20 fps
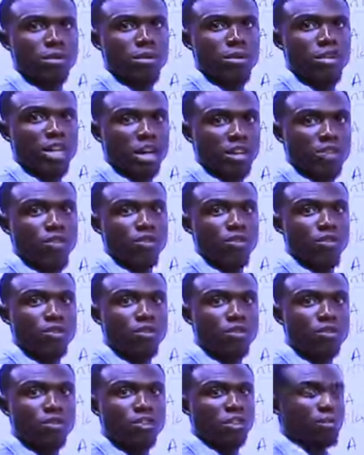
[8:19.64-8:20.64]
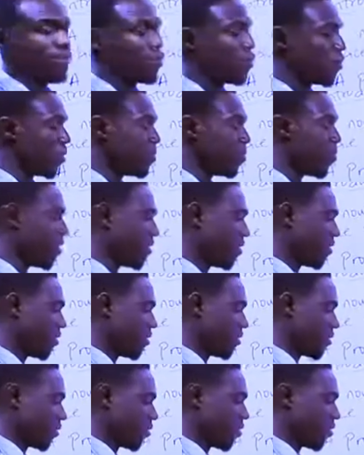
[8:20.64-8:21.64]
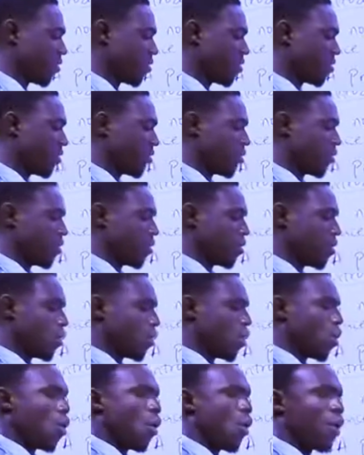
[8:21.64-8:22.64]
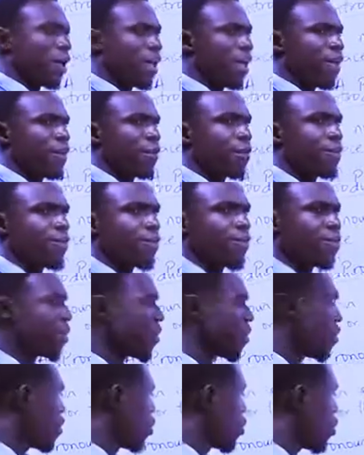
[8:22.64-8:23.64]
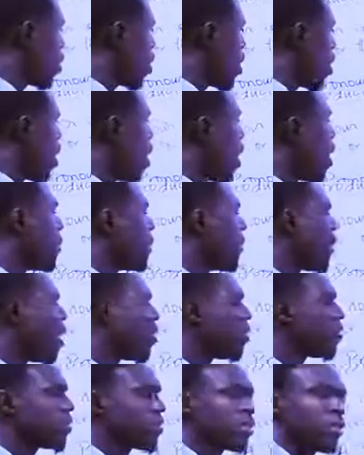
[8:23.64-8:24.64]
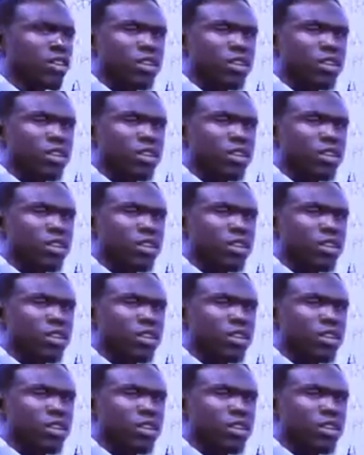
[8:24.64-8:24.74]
Yes, you use them to replace it. Okay? How about